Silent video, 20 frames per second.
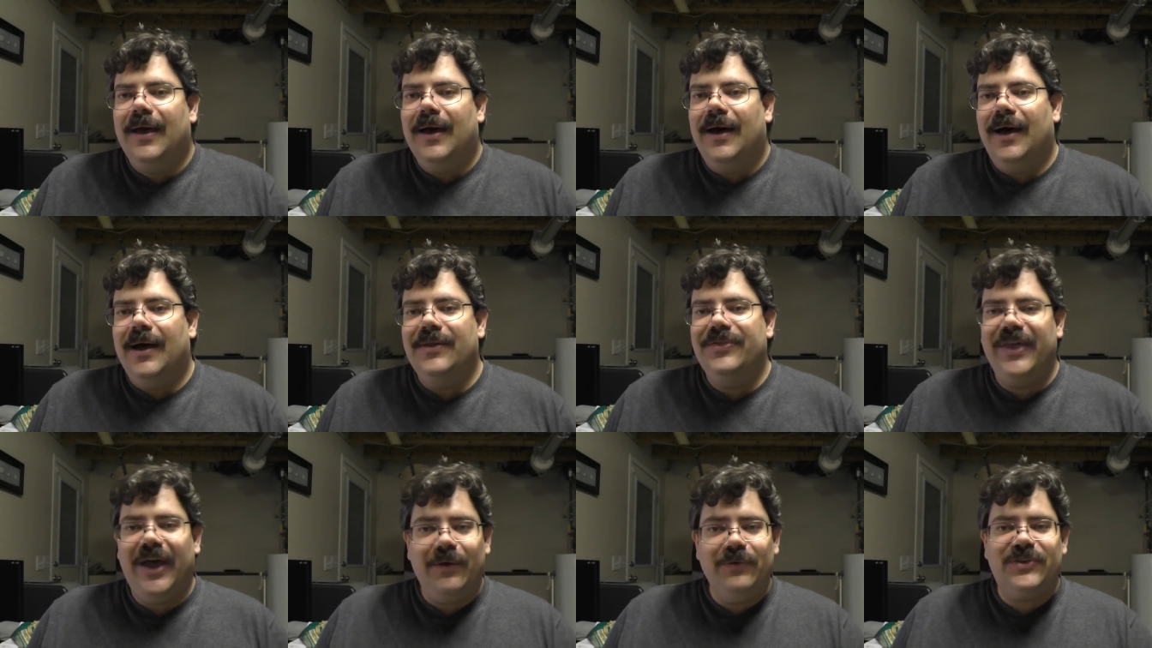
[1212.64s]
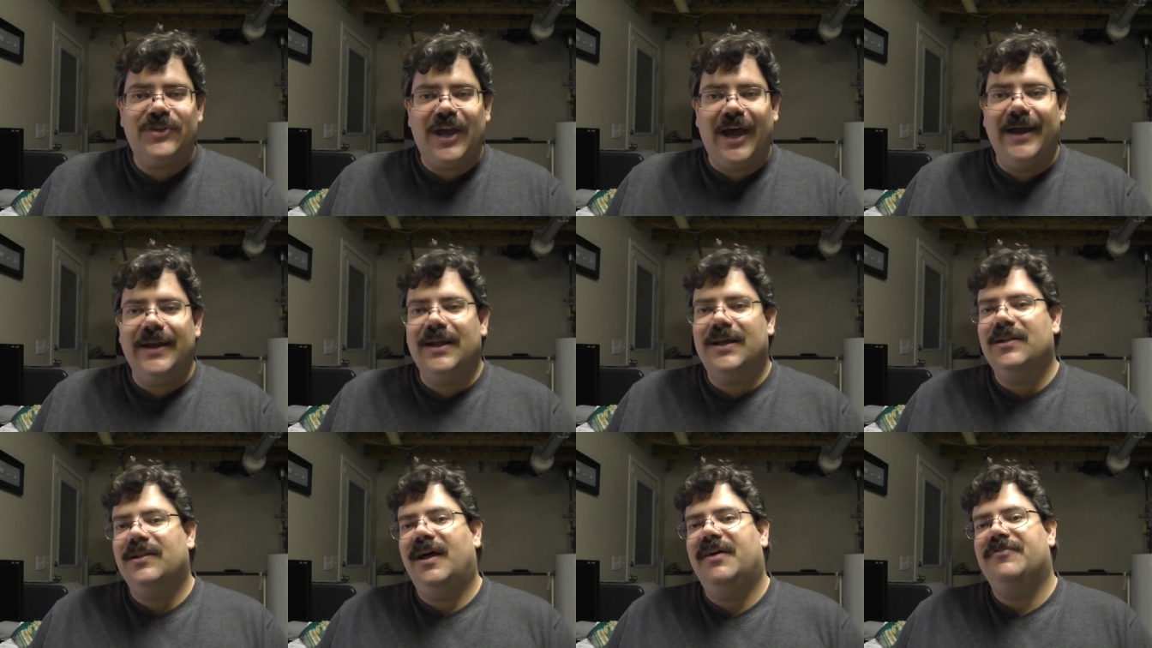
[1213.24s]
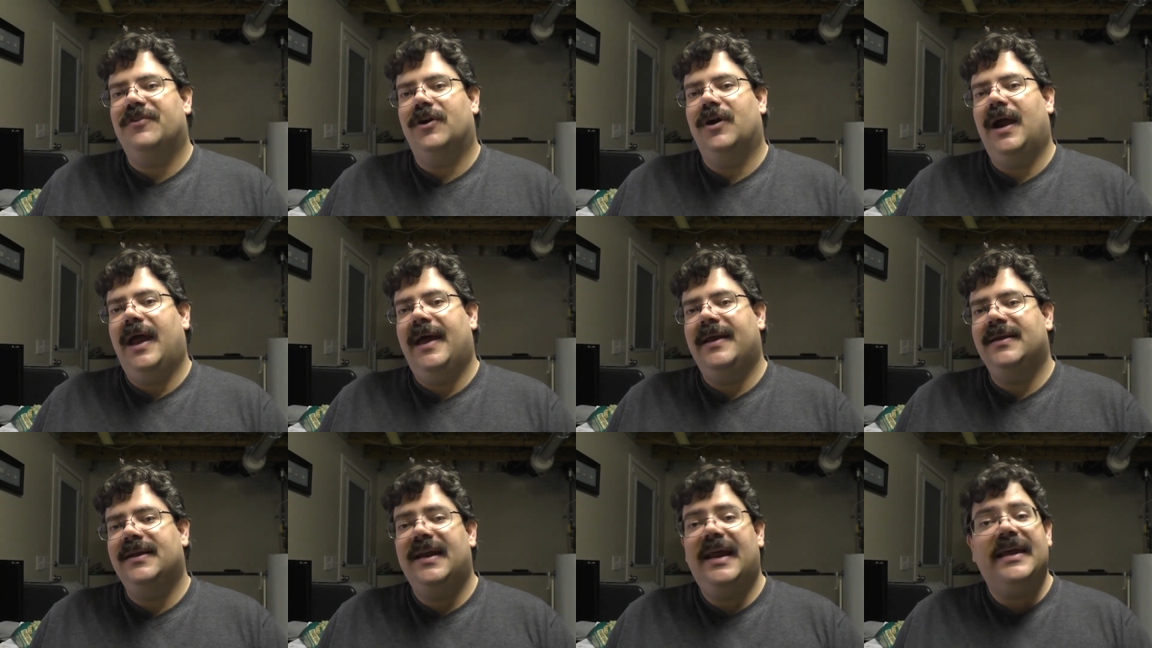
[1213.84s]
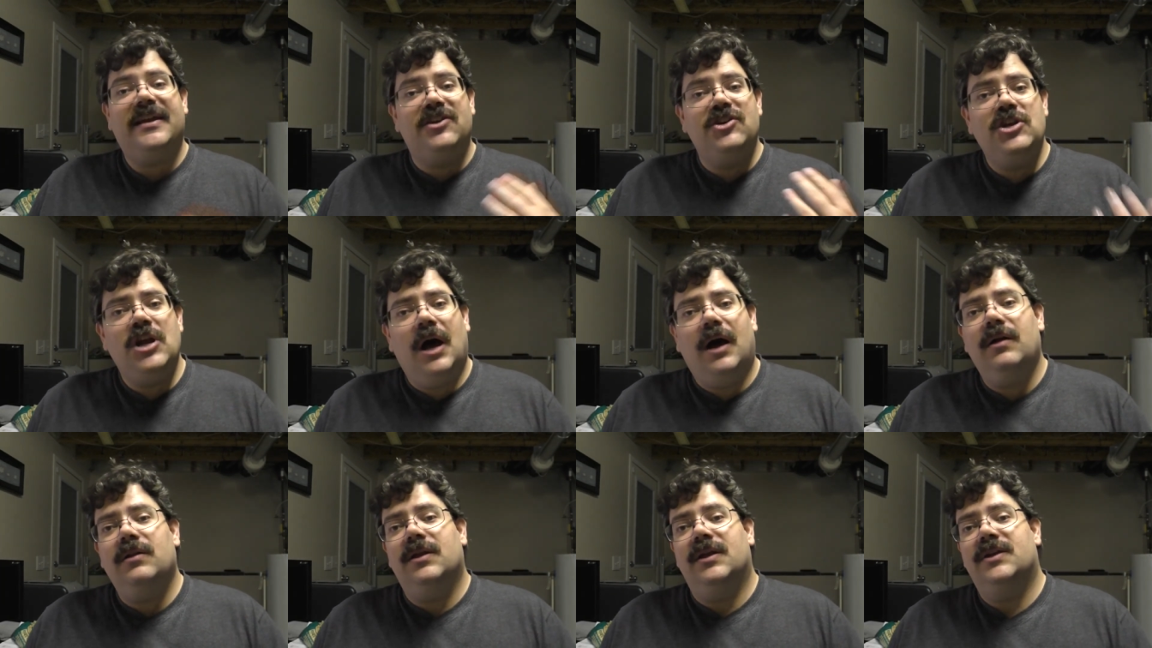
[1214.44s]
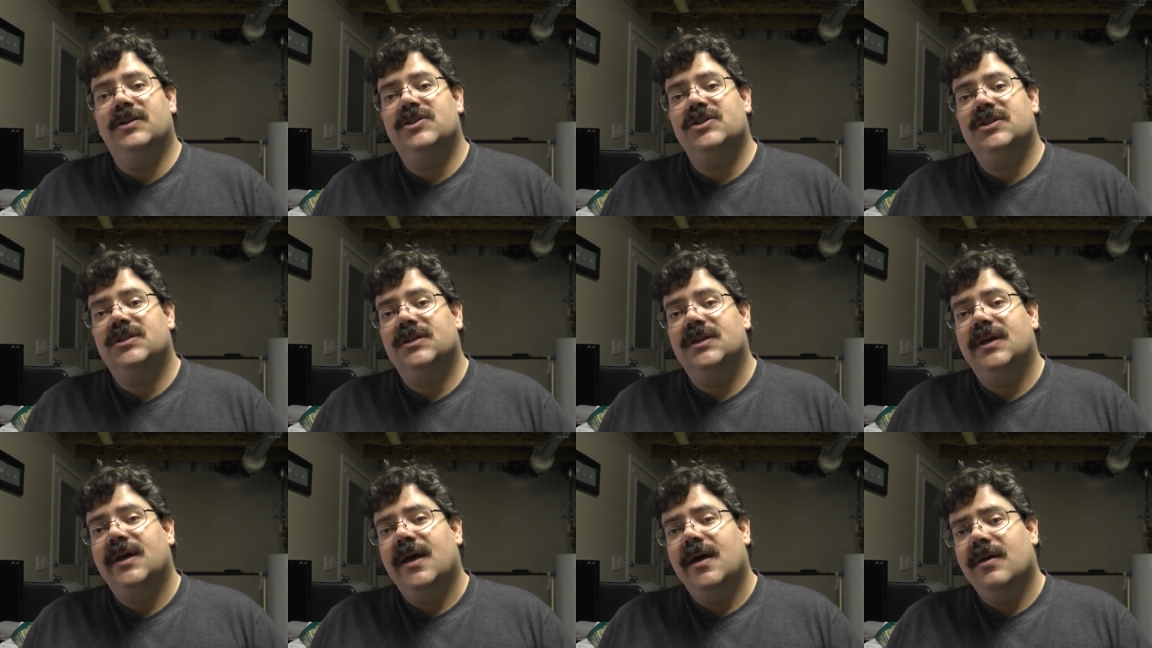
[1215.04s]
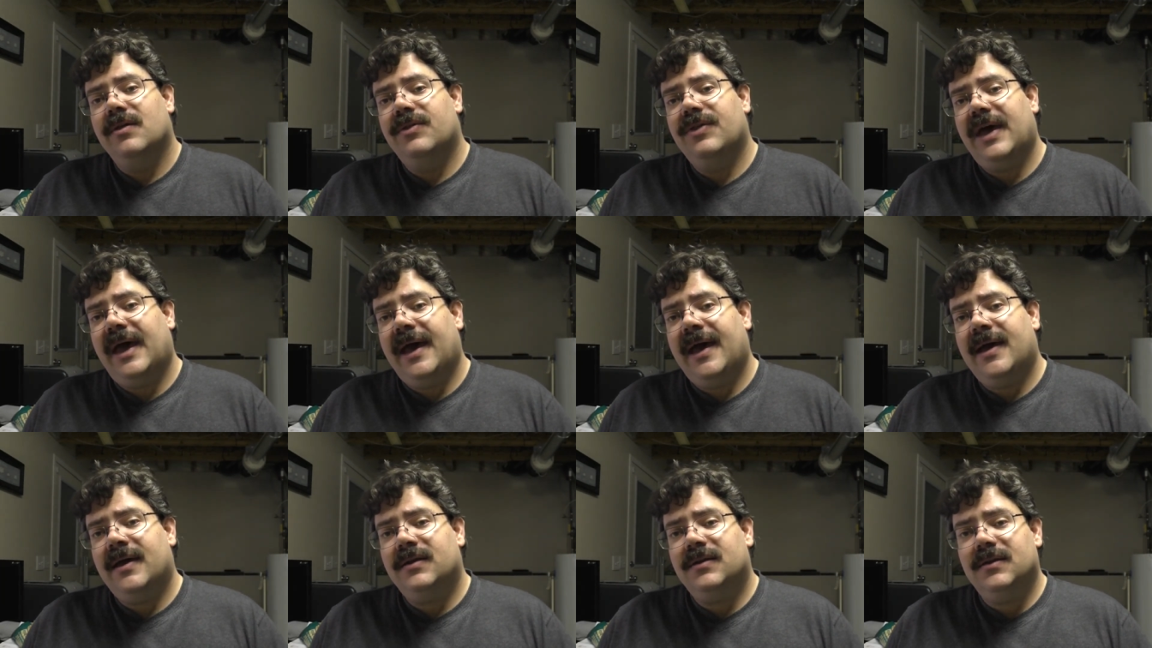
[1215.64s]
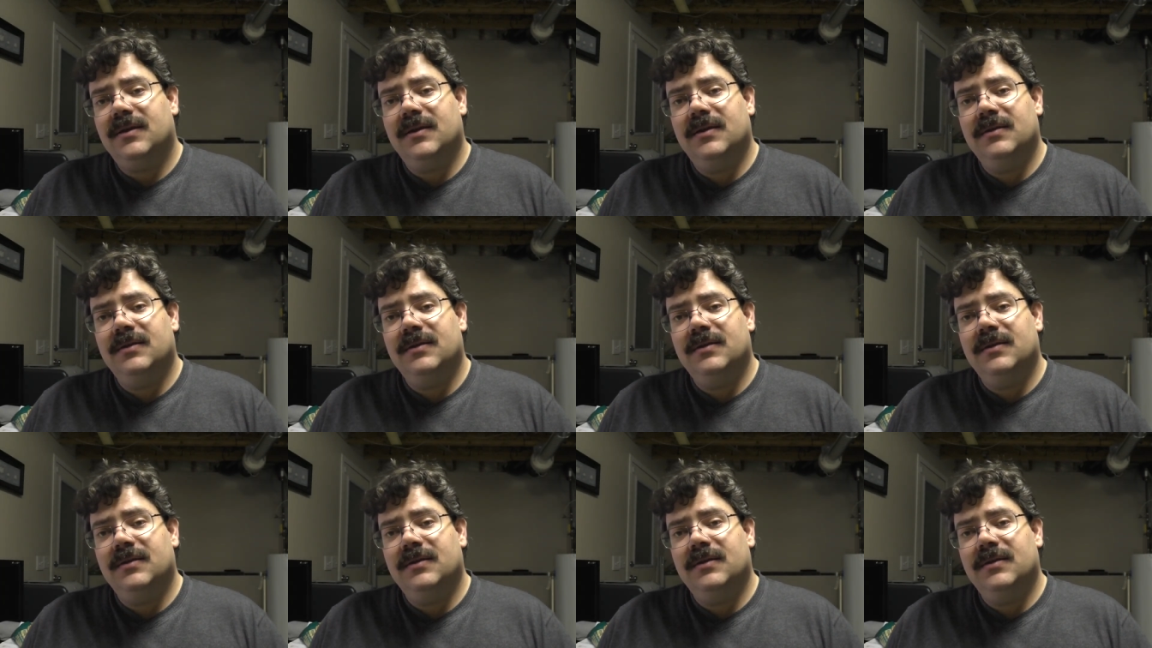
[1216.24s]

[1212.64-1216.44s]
uh, that was kind of clever, and it acknowledged that